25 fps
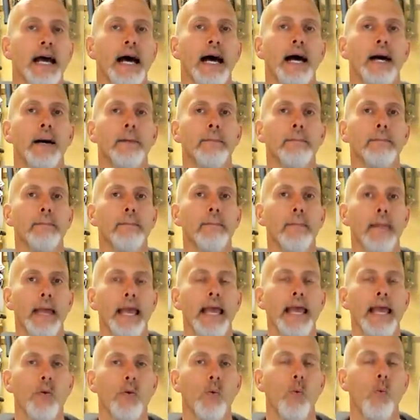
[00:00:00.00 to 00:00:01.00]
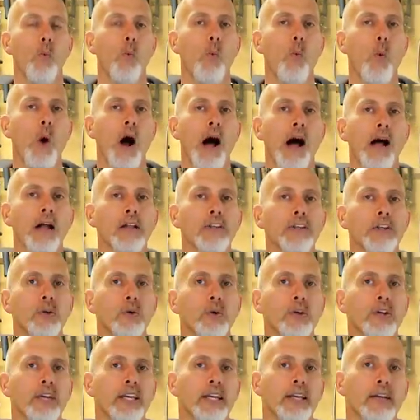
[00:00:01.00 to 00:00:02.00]
Um, while
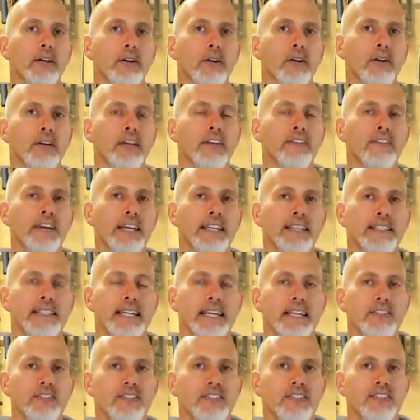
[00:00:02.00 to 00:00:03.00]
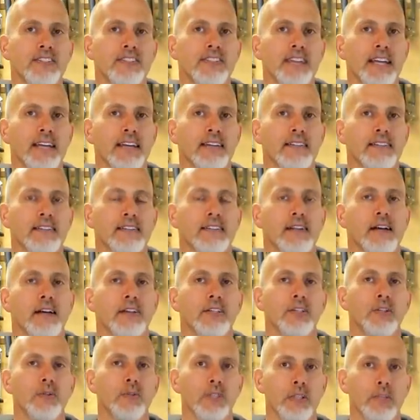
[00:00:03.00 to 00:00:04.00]
you're here, if I could take just a second to
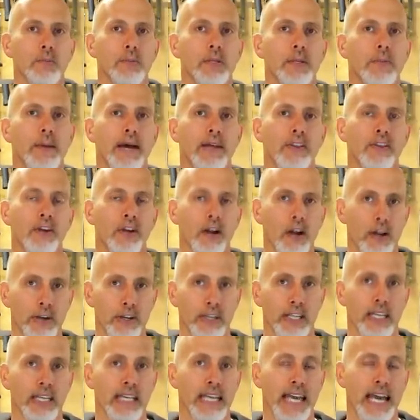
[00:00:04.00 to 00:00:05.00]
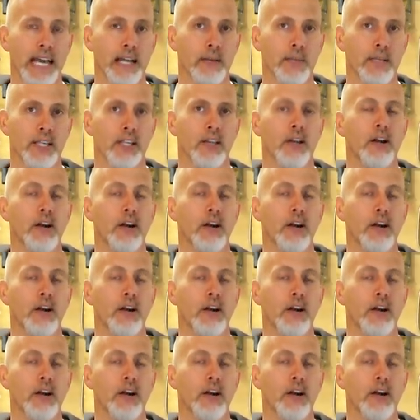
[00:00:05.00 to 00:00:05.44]
talk to you a little bit about the Gardening Academy.